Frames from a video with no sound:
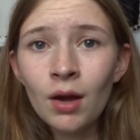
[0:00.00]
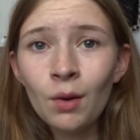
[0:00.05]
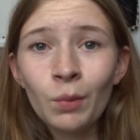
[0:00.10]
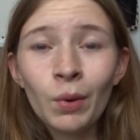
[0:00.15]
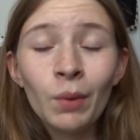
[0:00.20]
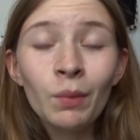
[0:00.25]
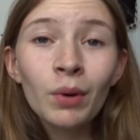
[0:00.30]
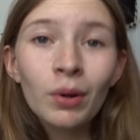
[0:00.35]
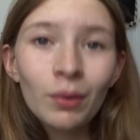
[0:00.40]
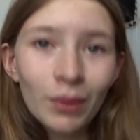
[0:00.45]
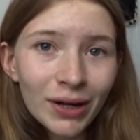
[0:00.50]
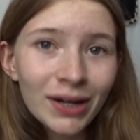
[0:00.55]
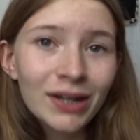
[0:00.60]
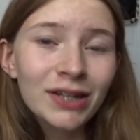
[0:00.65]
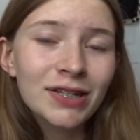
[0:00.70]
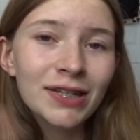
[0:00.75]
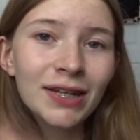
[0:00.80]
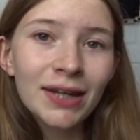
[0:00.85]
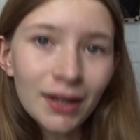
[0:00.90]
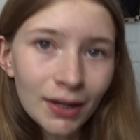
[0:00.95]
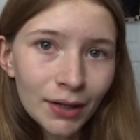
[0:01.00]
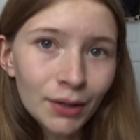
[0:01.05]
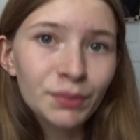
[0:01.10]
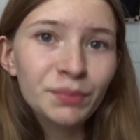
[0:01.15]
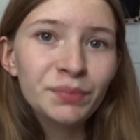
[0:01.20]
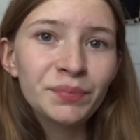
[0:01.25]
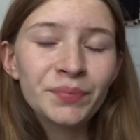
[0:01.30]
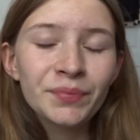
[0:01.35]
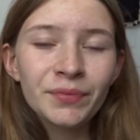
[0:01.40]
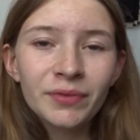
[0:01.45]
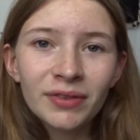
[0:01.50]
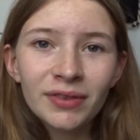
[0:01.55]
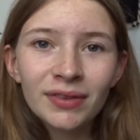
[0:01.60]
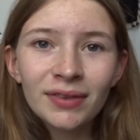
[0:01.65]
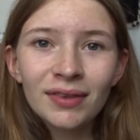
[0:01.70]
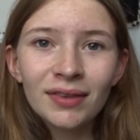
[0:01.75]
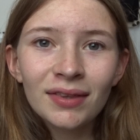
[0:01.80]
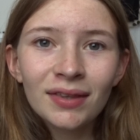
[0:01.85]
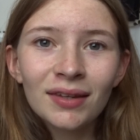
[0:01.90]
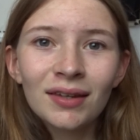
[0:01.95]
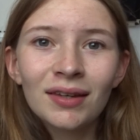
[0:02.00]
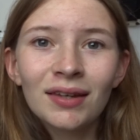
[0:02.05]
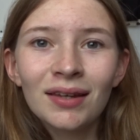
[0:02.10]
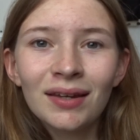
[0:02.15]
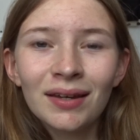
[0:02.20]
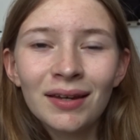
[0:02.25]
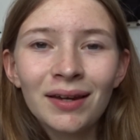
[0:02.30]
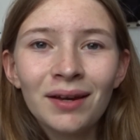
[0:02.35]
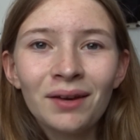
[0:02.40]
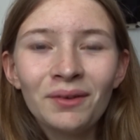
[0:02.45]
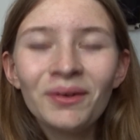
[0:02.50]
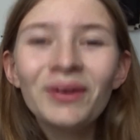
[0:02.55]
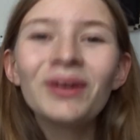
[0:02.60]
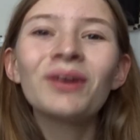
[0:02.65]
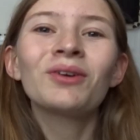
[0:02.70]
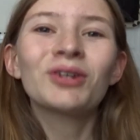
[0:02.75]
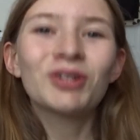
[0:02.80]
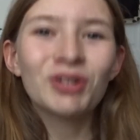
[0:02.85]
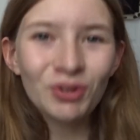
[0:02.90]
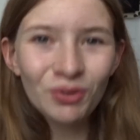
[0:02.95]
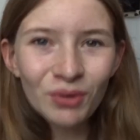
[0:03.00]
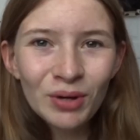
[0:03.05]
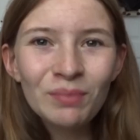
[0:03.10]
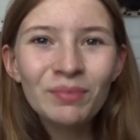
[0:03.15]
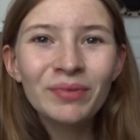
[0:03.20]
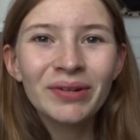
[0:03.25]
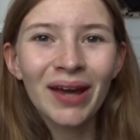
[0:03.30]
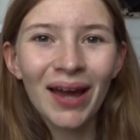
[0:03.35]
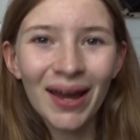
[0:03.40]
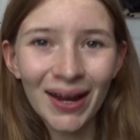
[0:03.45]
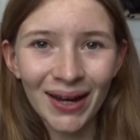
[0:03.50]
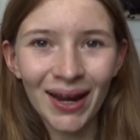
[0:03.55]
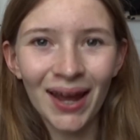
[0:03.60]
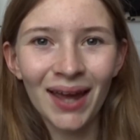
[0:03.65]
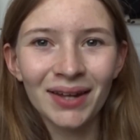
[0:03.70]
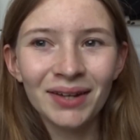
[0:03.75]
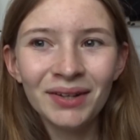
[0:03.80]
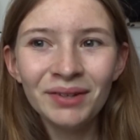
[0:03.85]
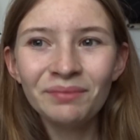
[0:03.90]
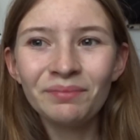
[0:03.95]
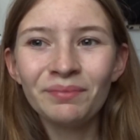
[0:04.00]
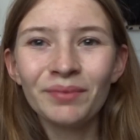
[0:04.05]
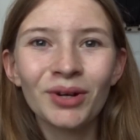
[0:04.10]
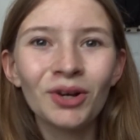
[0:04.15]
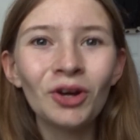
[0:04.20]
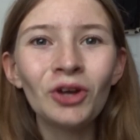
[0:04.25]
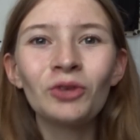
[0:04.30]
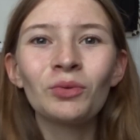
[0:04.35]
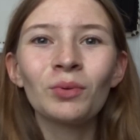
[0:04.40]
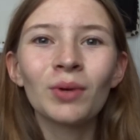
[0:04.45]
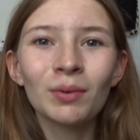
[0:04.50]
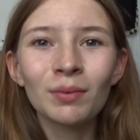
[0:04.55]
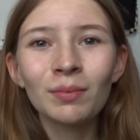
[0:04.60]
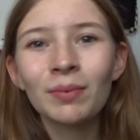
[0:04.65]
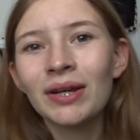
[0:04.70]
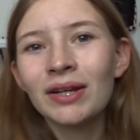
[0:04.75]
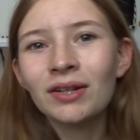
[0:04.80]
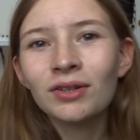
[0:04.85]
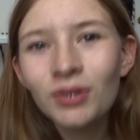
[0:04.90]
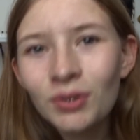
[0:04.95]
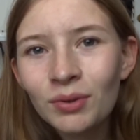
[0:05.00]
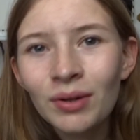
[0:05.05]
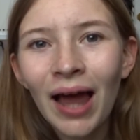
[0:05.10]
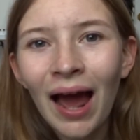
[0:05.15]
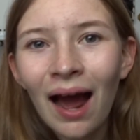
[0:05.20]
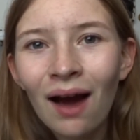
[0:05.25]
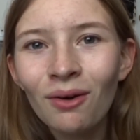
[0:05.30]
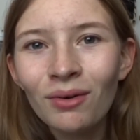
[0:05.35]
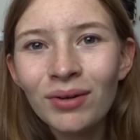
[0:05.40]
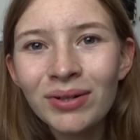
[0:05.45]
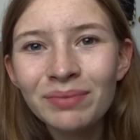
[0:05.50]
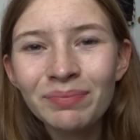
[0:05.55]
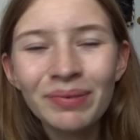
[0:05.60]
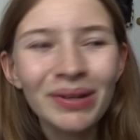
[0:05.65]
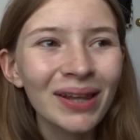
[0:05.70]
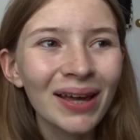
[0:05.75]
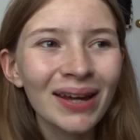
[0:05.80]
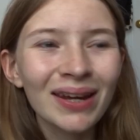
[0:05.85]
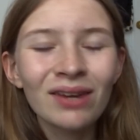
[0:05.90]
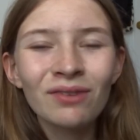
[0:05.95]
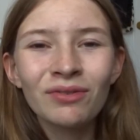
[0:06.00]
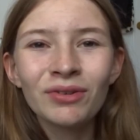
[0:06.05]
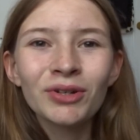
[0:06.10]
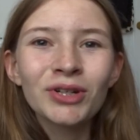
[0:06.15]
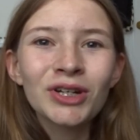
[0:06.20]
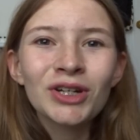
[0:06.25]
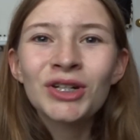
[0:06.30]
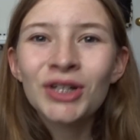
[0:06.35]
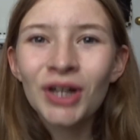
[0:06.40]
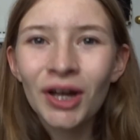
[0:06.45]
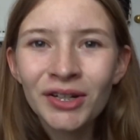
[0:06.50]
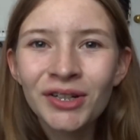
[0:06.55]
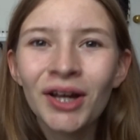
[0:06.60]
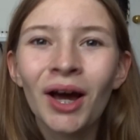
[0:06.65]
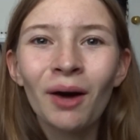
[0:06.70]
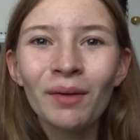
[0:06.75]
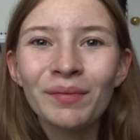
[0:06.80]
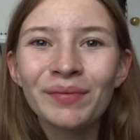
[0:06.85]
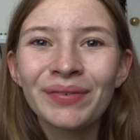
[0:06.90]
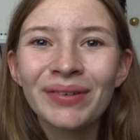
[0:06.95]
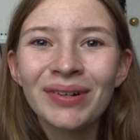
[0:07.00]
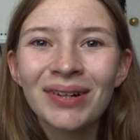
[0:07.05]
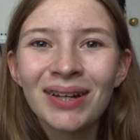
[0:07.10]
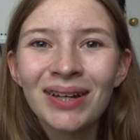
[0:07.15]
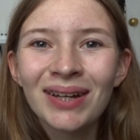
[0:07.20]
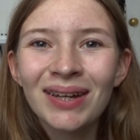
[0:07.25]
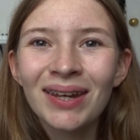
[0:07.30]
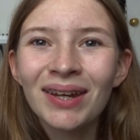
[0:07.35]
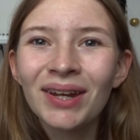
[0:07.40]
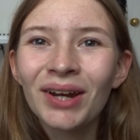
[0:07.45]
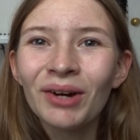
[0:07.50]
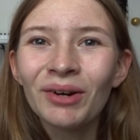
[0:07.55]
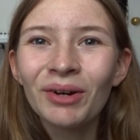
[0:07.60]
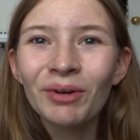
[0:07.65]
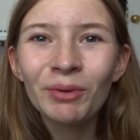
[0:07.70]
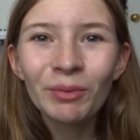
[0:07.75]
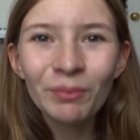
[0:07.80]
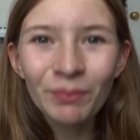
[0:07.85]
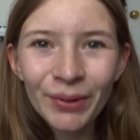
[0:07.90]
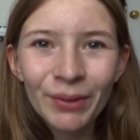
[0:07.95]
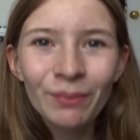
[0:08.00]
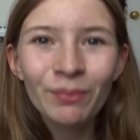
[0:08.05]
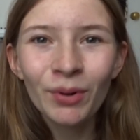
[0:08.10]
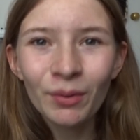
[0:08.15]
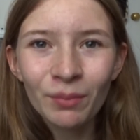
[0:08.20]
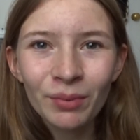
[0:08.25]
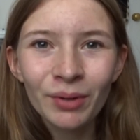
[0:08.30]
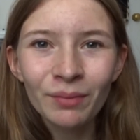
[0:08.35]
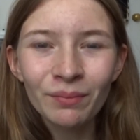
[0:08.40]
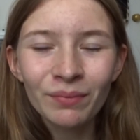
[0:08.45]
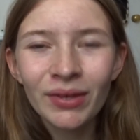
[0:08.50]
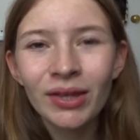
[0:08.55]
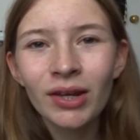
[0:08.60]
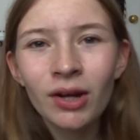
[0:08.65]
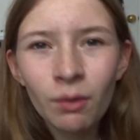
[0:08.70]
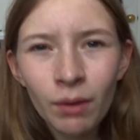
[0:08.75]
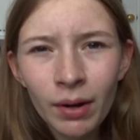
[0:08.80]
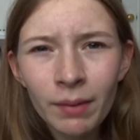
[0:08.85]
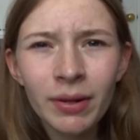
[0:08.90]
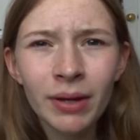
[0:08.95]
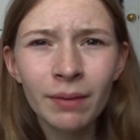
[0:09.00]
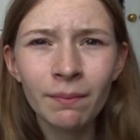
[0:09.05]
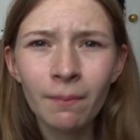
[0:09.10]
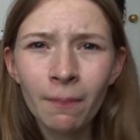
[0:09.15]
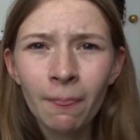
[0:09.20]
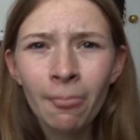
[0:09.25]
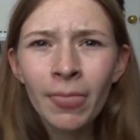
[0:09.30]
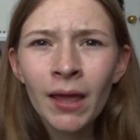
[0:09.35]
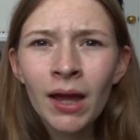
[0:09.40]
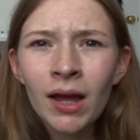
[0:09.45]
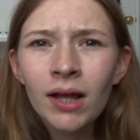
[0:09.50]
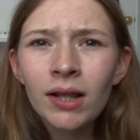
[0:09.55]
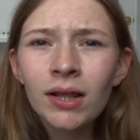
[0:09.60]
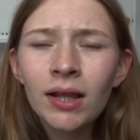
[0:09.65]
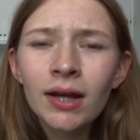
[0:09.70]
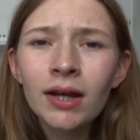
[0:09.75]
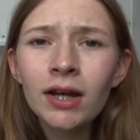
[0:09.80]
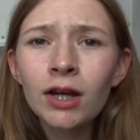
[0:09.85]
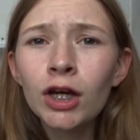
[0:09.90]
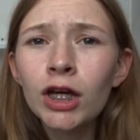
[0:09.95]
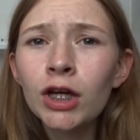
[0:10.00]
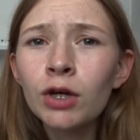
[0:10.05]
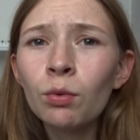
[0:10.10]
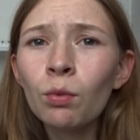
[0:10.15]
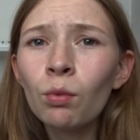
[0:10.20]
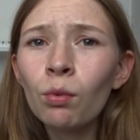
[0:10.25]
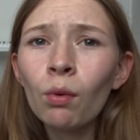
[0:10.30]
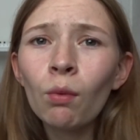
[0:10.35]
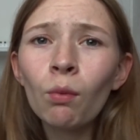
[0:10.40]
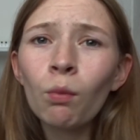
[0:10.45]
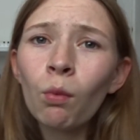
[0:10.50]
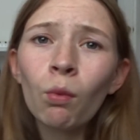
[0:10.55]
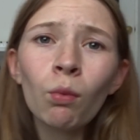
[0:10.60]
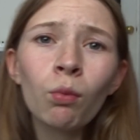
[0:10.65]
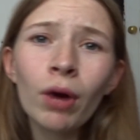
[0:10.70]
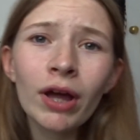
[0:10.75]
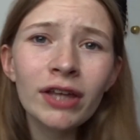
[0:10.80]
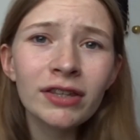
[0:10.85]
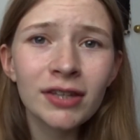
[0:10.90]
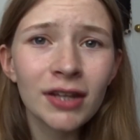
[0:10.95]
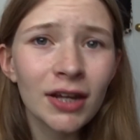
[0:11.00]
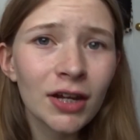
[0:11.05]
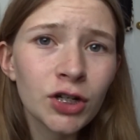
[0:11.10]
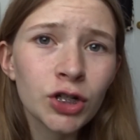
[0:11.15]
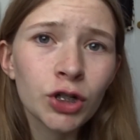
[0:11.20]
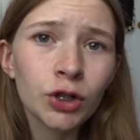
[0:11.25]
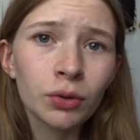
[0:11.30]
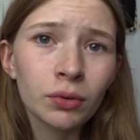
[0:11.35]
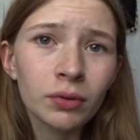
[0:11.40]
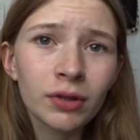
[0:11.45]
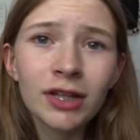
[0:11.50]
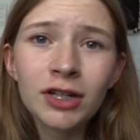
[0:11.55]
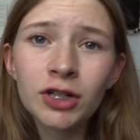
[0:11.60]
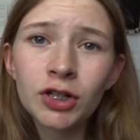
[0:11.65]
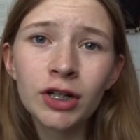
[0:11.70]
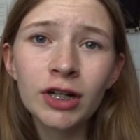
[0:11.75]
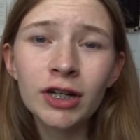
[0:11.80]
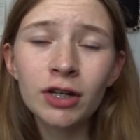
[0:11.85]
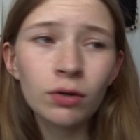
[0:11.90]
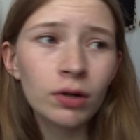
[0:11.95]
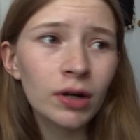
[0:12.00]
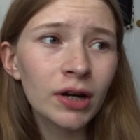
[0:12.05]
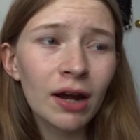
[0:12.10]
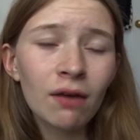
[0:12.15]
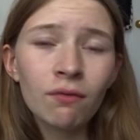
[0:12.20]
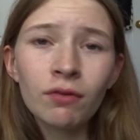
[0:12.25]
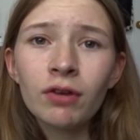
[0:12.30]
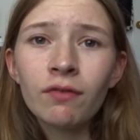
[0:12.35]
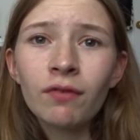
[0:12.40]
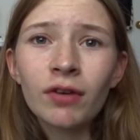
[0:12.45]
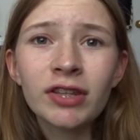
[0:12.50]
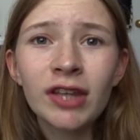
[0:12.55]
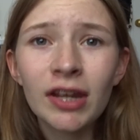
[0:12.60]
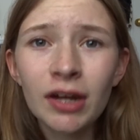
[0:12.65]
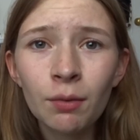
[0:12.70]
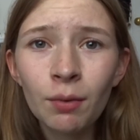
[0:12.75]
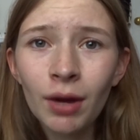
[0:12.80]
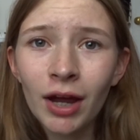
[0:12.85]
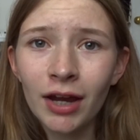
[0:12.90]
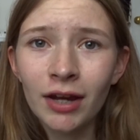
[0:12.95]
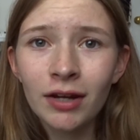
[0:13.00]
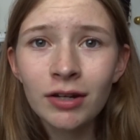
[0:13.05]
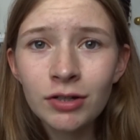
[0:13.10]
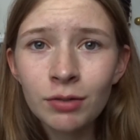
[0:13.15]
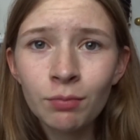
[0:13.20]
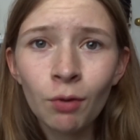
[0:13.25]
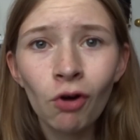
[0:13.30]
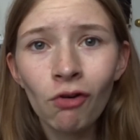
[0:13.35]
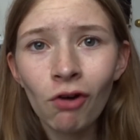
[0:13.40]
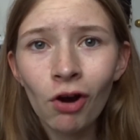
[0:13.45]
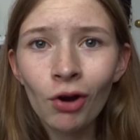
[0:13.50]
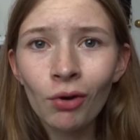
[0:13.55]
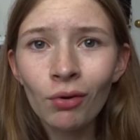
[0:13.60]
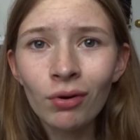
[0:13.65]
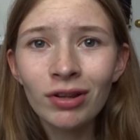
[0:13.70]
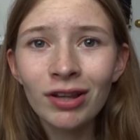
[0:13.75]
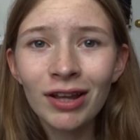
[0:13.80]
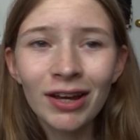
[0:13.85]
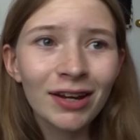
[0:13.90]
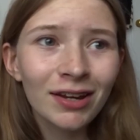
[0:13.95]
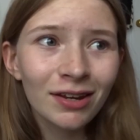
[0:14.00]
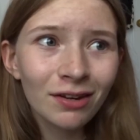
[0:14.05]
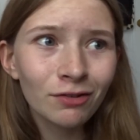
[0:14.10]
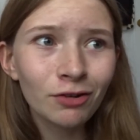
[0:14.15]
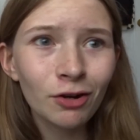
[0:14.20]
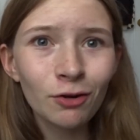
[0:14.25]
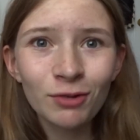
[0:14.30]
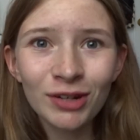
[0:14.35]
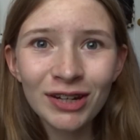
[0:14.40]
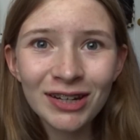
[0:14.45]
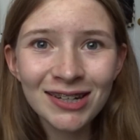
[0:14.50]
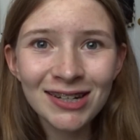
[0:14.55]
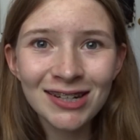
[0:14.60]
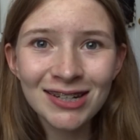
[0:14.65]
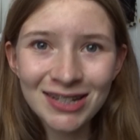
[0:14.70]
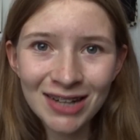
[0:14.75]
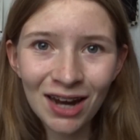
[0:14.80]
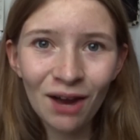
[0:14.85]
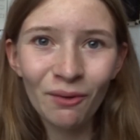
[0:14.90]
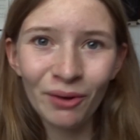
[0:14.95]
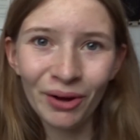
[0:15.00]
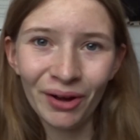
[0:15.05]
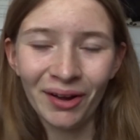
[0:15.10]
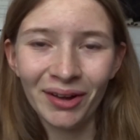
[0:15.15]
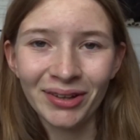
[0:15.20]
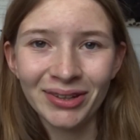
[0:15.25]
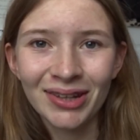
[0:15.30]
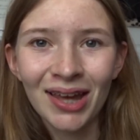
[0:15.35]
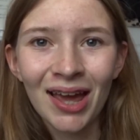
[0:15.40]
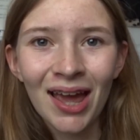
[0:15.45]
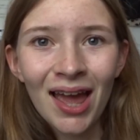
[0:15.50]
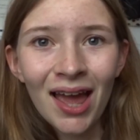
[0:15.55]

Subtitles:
When we went in to eat, we got screamed at again because we were being too loud. But, like, if you just shut up, you know, it wouldn't be a problem. You know what I mean? Like, where's the issue? Literally, you're going to get rid of us anyway tomorrow. Like, you don't need to shout at us.